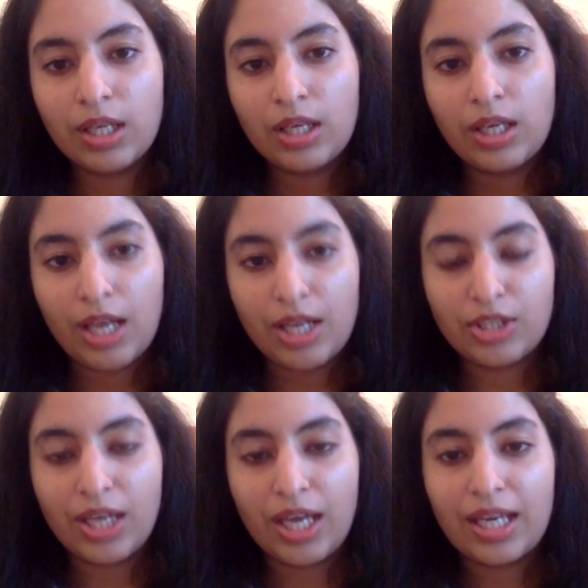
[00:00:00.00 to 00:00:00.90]

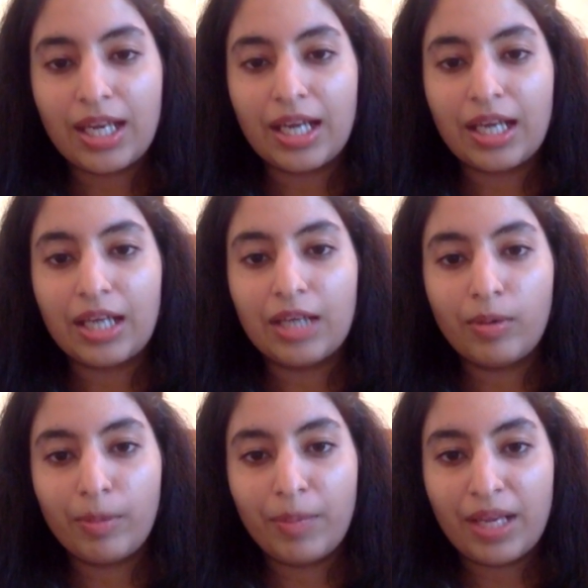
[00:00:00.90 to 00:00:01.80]
educating and
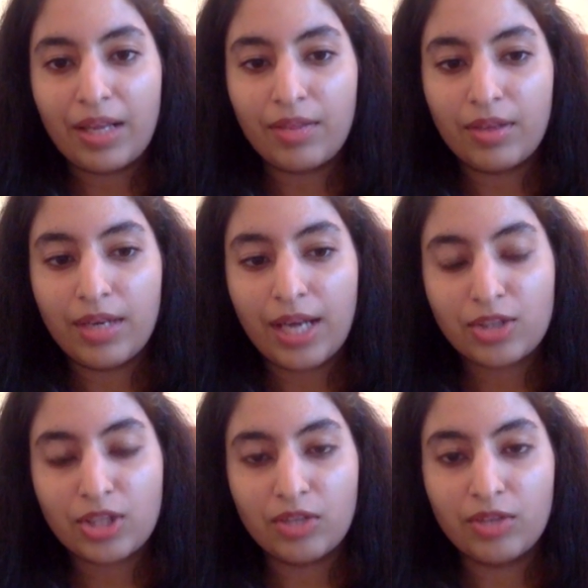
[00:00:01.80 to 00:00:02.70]
equipping the next
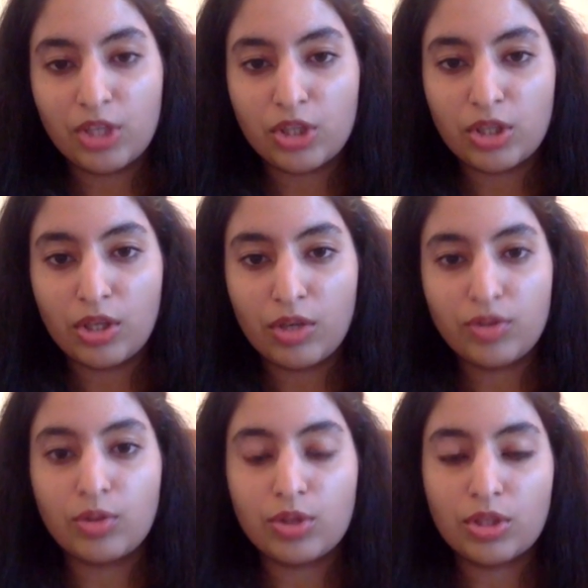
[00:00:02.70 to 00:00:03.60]
generation of
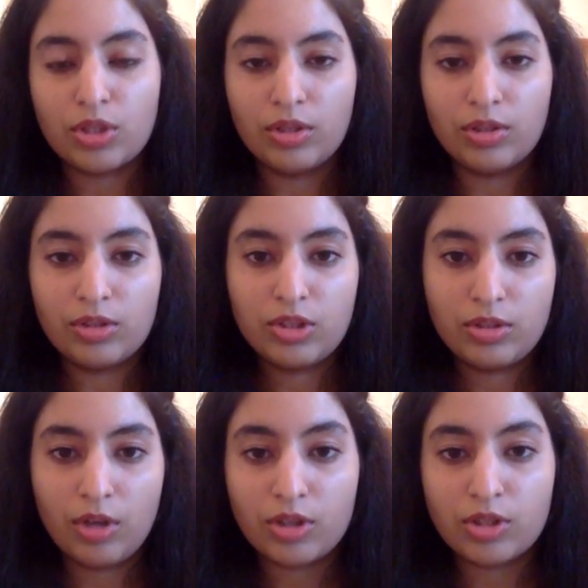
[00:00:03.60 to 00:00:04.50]
social
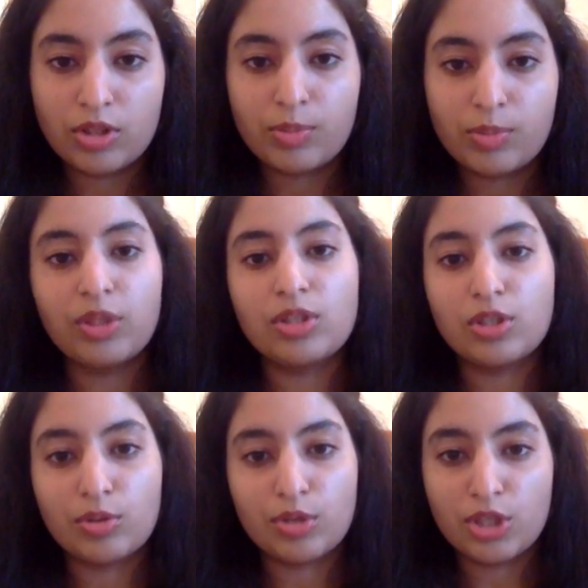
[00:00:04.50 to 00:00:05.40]
entrepreneurs and
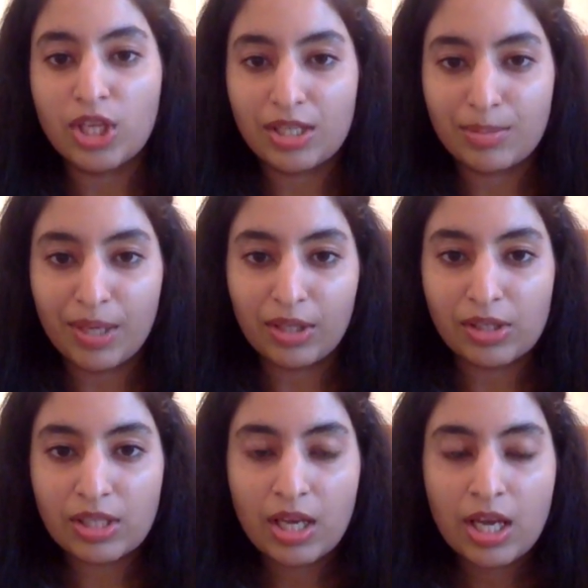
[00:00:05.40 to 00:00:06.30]
social change
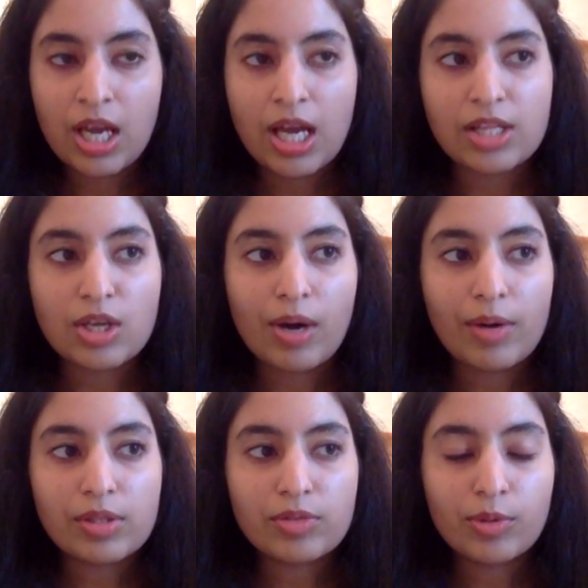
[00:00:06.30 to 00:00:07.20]
makers. And so I
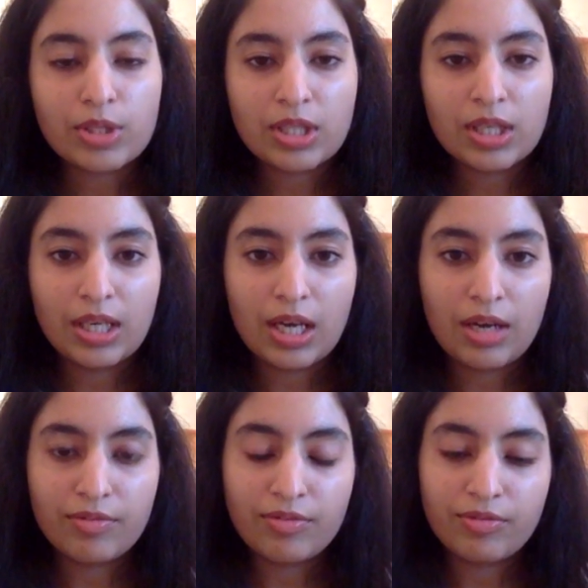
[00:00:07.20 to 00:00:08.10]
was fortunate
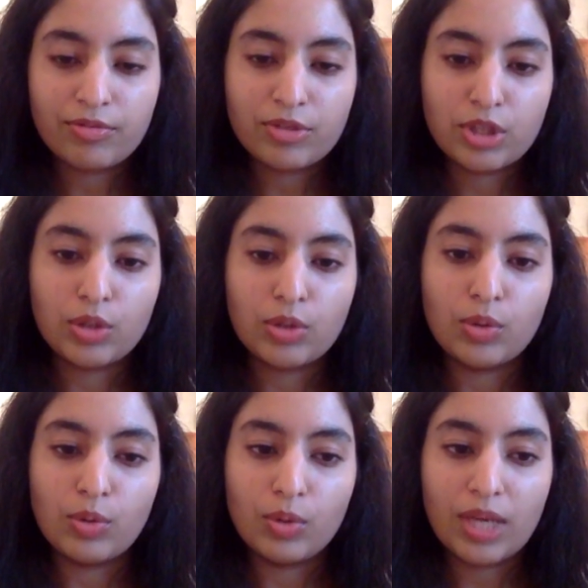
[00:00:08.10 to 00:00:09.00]
enough
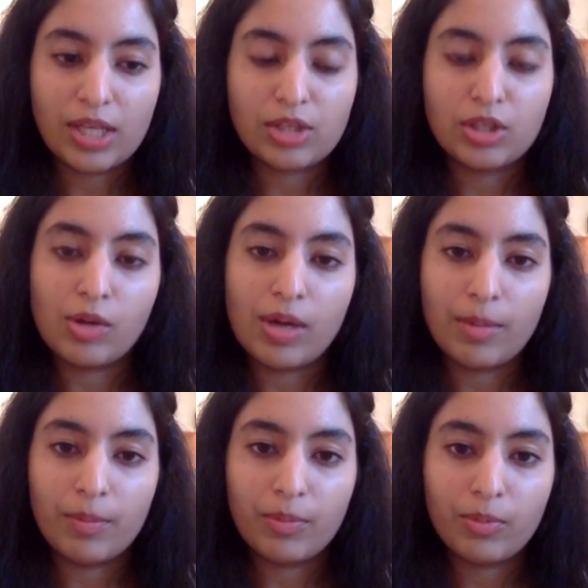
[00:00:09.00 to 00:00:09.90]
to get to know
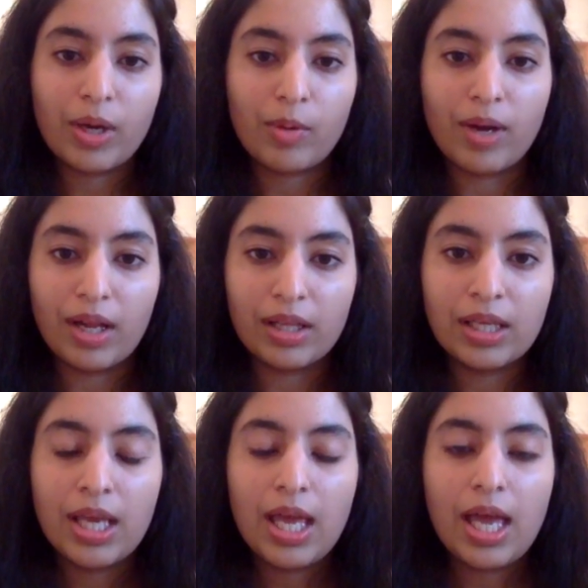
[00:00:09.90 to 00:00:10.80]
him quite well
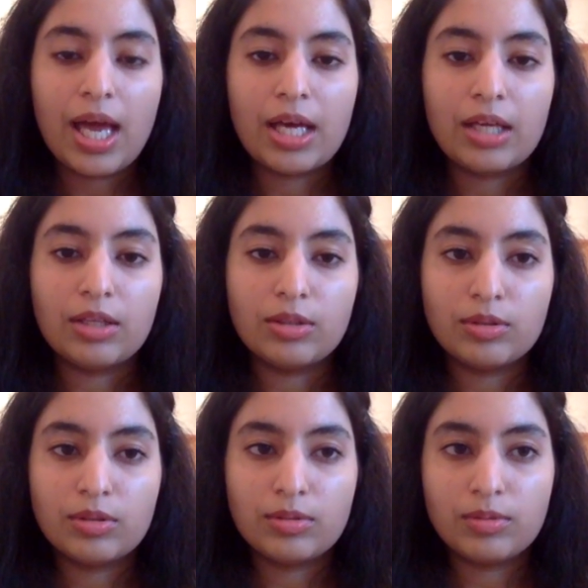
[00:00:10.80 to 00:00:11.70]
and
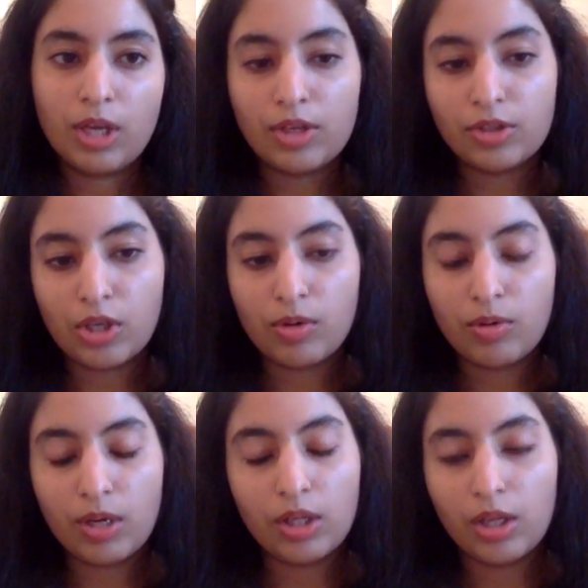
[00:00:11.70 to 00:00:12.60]

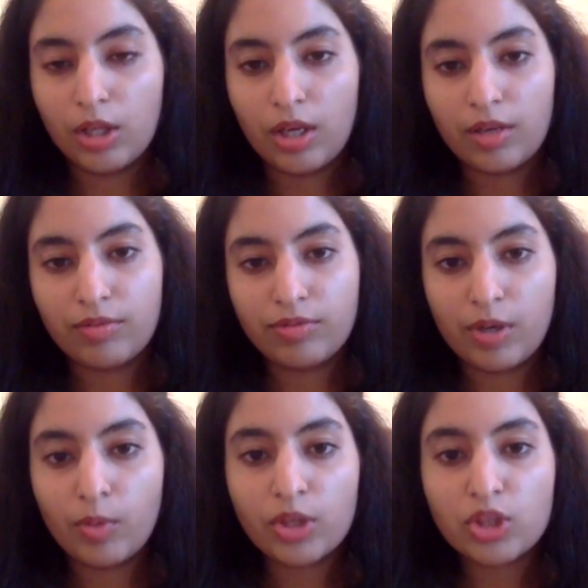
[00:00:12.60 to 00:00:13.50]
undergo a lot
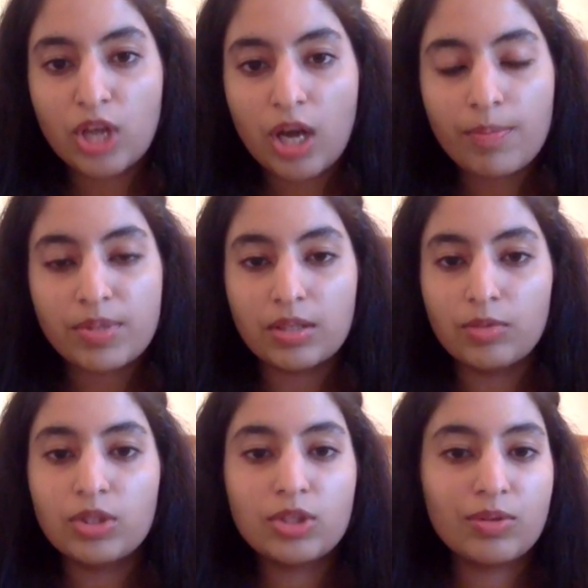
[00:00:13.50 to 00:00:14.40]
of workshops
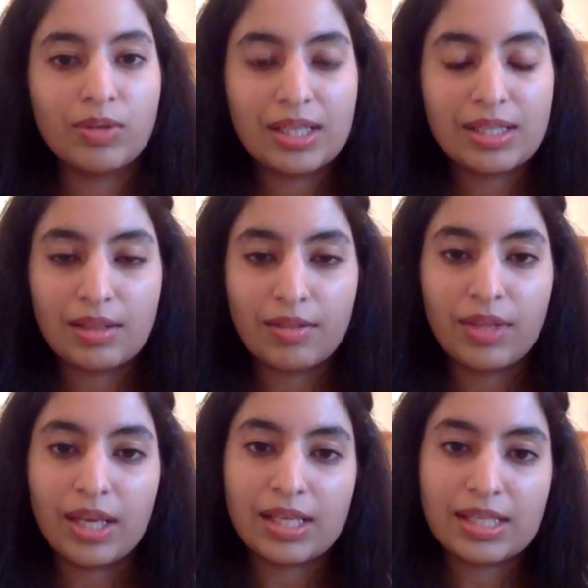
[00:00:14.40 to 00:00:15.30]
and retreats and
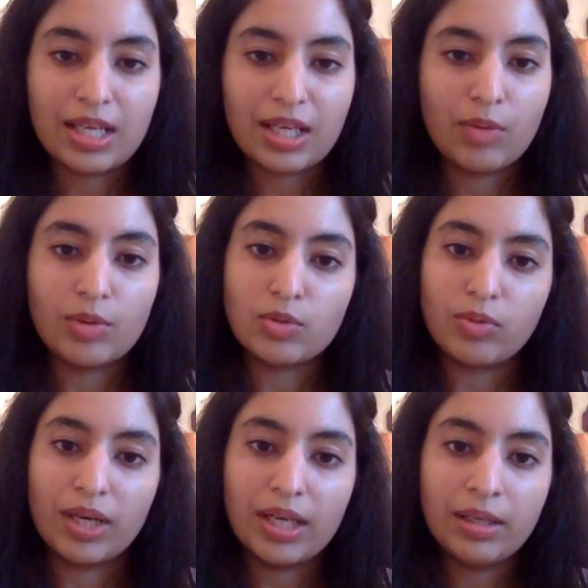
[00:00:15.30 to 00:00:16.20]
things that he was
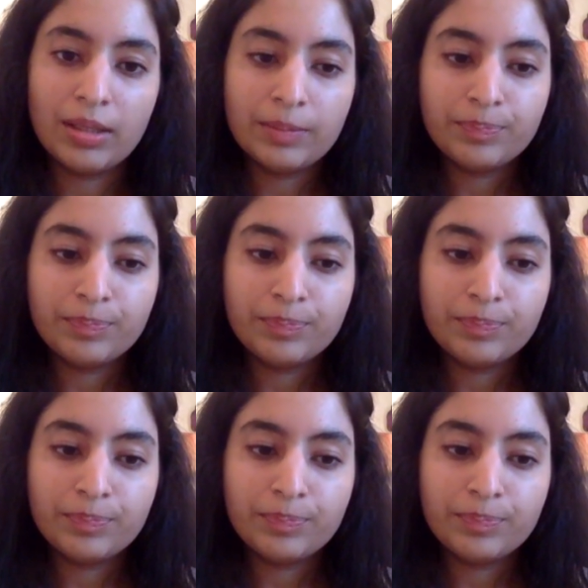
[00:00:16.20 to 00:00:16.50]
running.